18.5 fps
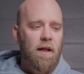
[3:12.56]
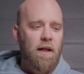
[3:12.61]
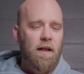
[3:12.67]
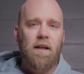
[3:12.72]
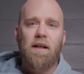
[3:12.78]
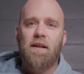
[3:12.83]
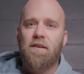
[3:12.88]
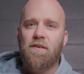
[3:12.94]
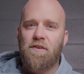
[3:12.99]

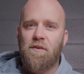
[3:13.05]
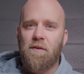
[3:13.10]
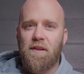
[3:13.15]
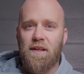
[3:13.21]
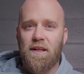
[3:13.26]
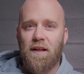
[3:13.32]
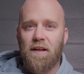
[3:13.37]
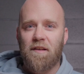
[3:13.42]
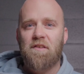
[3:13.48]
is
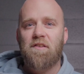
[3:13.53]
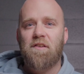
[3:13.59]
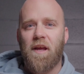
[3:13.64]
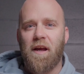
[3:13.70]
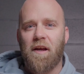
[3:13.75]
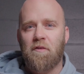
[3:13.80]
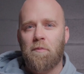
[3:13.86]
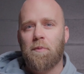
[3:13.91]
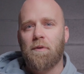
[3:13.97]
the
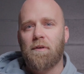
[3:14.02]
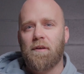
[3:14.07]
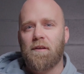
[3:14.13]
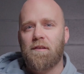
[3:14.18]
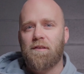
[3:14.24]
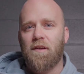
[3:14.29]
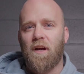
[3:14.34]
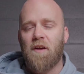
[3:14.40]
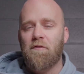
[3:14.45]
Instax
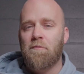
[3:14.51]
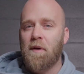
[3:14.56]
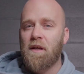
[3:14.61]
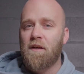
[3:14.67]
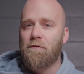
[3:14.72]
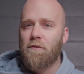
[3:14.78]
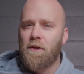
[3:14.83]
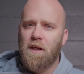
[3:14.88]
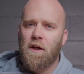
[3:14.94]
Prince. I've made
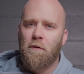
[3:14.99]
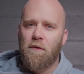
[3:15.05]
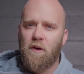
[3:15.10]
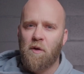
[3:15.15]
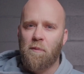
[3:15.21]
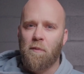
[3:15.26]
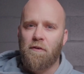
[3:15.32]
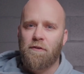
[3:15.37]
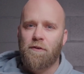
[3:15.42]
a video on
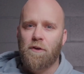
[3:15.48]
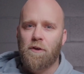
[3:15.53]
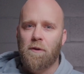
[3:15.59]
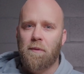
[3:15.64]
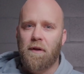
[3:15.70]
this before,